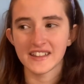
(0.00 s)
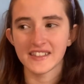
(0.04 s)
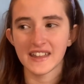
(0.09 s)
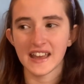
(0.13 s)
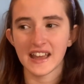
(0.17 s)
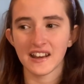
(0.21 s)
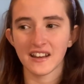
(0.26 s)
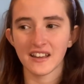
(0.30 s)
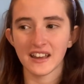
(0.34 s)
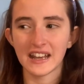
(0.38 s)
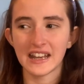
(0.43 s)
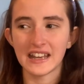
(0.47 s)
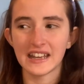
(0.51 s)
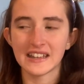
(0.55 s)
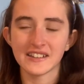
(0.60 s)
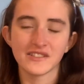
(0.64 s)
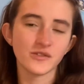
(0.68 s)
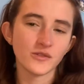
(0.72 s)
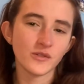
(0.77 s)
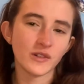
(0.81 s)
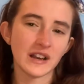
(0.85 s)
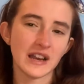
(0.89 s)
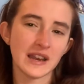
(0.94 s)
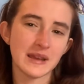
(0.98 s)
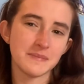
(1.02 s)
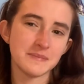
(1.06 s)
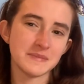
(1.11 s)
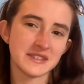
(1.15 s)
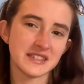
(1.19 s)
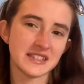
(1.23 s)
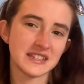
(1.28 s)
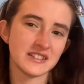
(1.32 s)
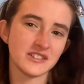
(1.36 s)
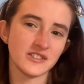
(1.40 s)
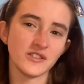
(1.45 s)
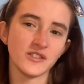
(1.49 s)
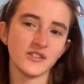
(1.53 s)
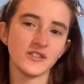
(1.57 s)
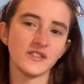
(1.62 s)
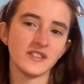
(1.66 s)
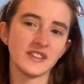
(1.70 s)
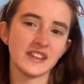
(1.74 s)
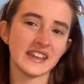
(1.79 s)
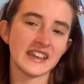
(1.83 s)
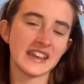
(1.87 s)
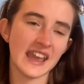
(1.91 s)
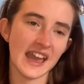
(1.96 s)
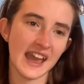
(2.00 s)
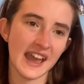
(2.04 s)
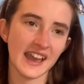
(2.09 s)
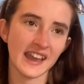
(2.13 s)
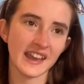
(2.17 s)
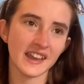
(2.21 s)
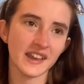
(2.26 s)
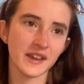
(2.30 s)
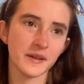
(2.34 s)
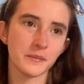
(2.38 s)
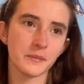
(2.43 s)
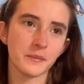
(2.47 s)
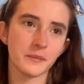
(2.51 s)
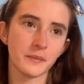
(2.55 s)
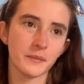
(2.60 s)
that like little glimpse into the gang